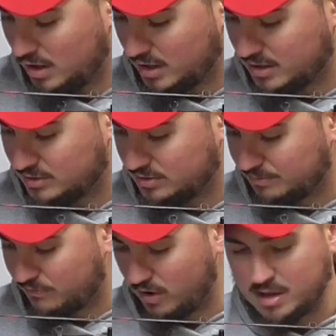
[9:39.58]
and
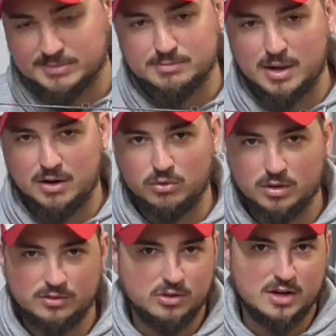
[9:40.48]
the frame's
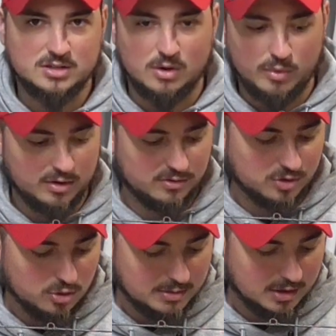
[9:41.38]
metal, and so actually I'll build
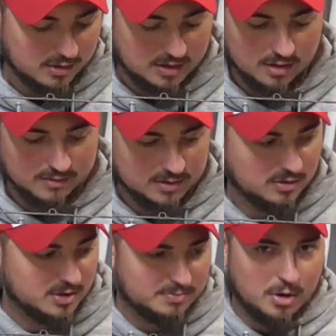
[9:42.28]
a tubing on the end of it,
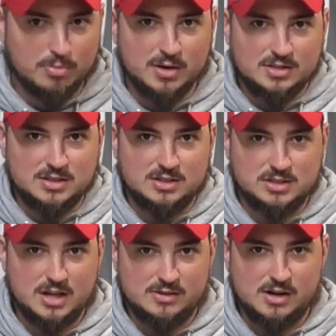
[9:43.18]
so this Bowpress actually
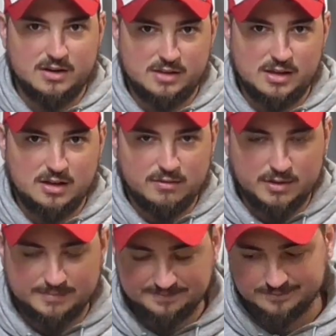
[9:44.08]
slides on to the end
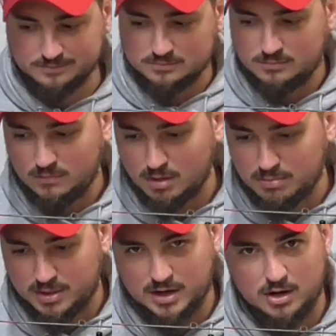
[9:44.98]
of it.
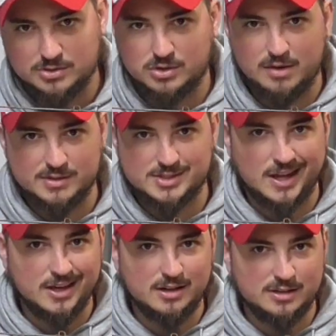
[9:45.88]
But then also have a
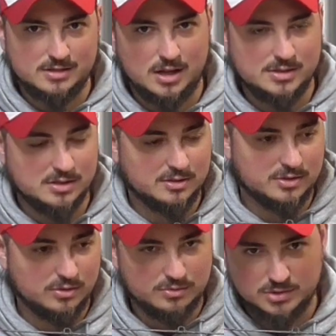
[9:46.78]
stand it slides
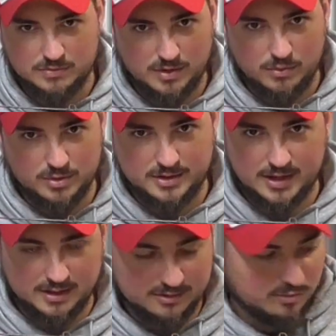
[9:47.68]
onto, so if I wanted
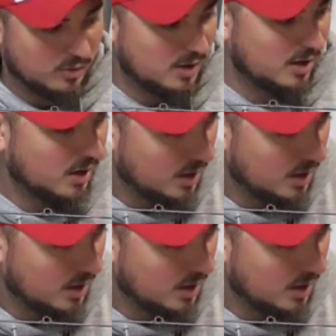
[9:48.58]
to take it somewhere,